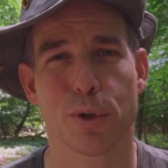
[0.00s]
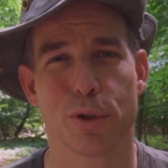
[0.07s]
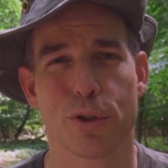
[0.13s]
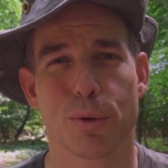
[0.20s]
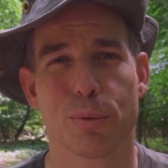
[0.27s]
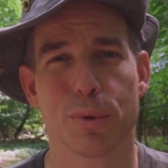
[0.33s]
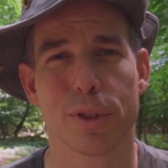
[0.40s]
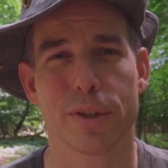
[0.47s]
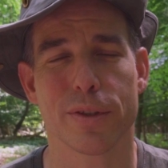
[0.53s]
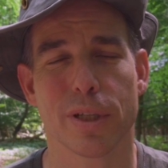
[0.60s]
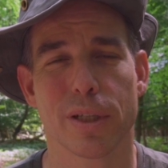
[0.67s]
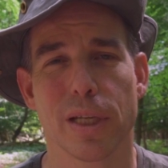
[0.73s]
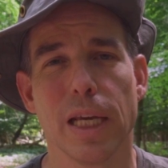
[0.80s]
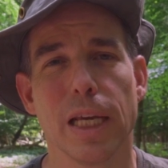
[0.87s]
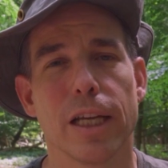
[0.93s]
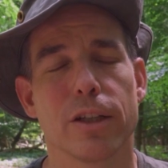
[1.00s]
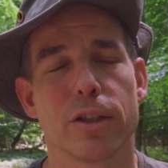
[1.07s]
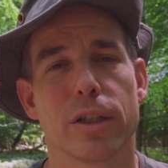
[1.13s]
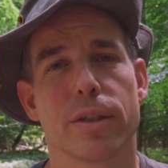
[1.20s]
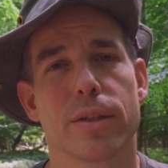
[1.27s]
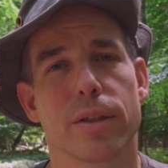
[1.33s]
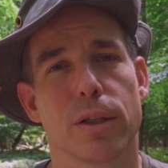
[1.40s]
workshop will start,
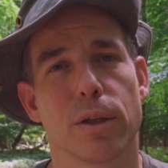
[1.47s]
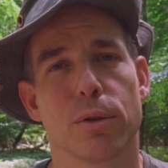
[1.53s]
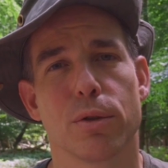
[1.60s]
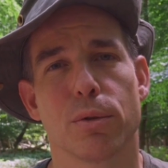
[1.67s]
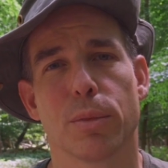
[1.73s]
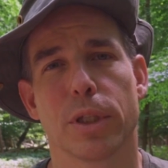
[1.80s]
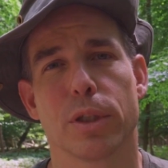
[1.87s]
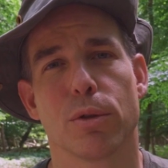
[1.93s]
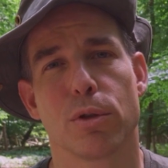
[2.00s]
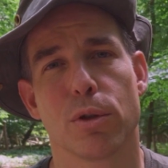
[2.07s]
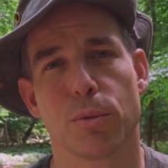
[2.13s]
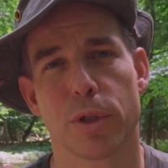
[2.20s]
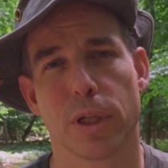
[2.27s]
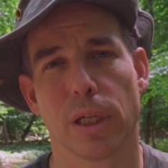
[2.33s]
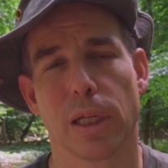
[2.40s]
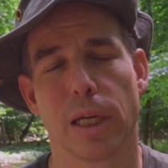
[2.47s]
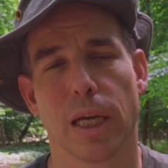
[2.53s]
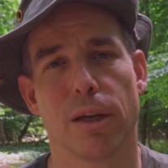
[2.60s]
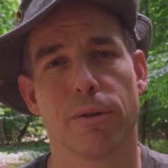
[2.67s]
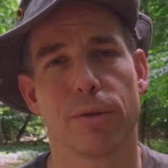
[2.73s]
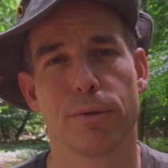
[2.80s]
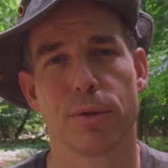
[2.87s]
just go to my YouTube channel. I
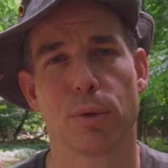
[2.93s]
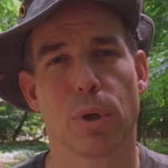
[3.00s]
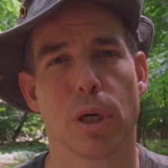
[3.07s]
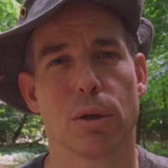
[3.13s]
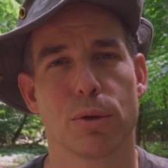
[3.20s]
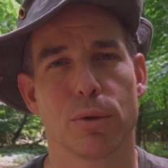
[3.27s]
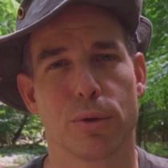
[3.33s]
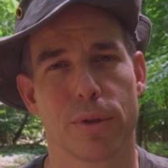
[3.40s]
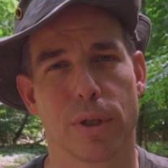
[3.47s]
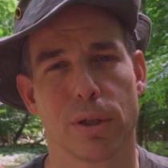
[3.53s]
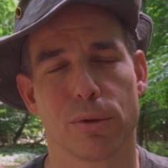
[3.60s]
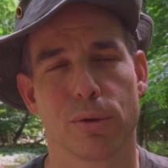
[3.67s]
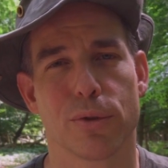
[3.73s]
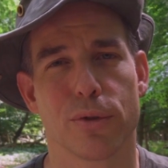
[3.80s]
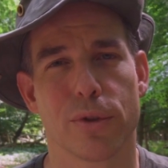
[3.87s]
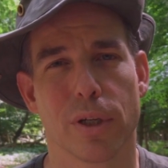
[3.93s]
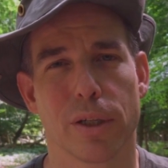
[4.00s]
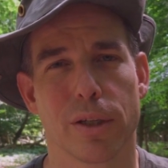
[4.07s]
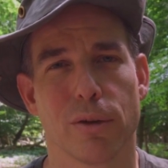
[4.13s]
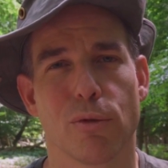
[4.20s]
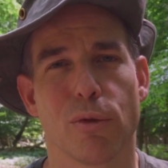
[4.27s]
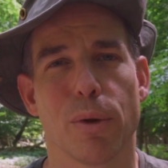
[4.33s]
have a few how-tos, how to
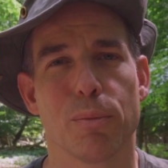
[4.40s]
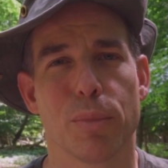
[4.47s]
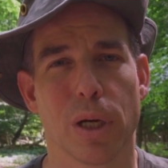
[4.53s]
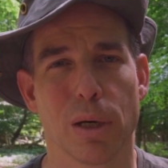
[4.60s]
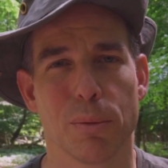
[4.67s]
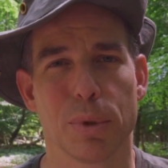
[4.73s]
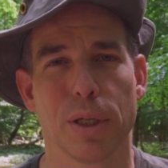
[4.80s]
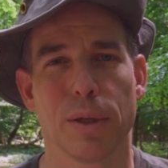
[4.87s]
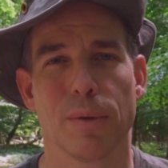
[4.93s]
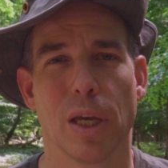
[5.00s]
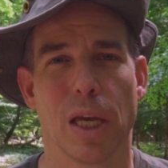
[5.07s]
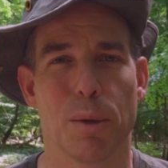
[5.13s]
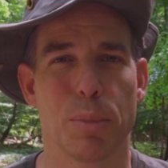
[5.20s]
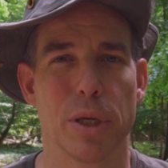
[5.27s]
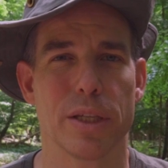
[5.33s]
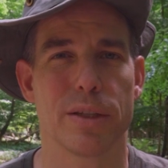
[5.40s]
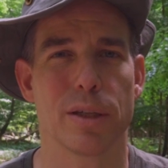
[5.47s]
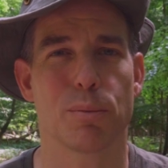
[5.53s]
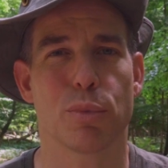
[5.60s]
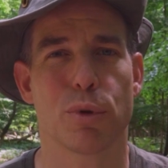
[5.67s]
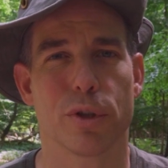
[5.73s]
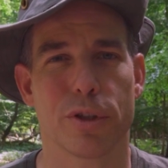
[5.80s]
start and ramp up a
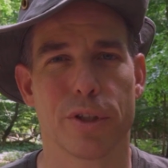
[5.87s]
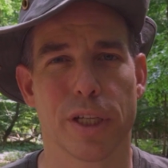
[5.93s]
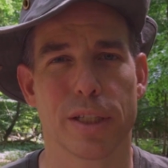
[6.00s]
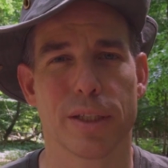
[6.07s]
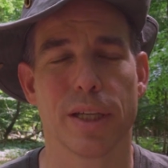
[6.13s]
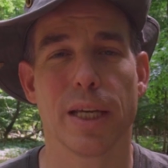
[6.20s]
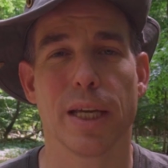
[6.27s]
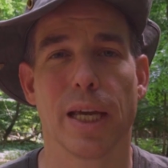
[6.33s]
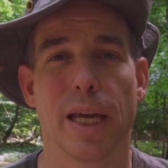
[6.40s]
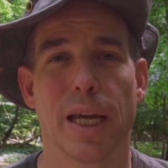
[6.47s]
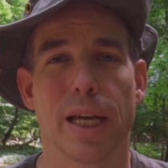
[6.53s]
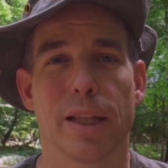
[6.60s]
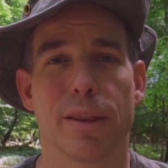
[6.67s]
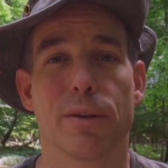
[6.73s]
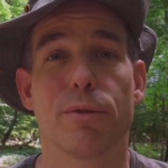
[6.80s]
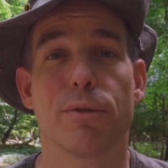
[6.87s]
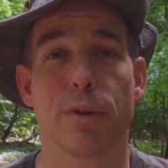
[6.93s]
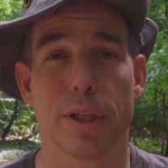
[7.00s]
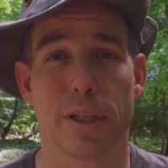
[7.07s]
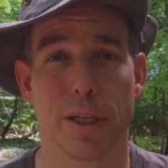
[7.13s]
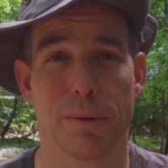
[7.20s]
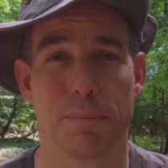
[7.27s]
basic project and the
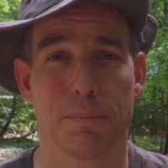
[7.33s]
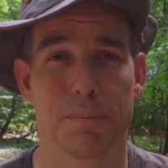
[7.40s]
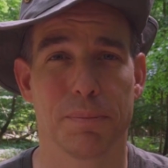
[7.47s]
free tier.